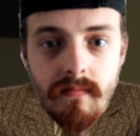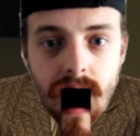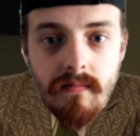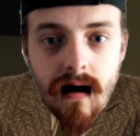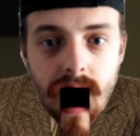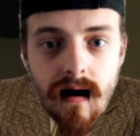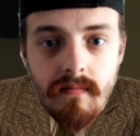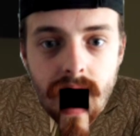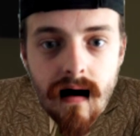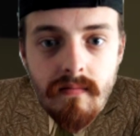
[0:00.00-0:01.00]
this
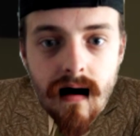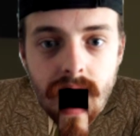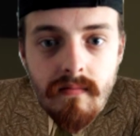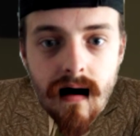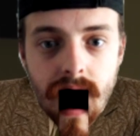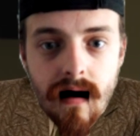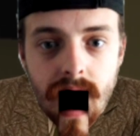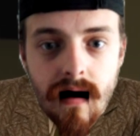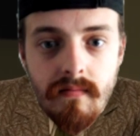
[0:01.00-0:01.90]
game will stick to those archetypes.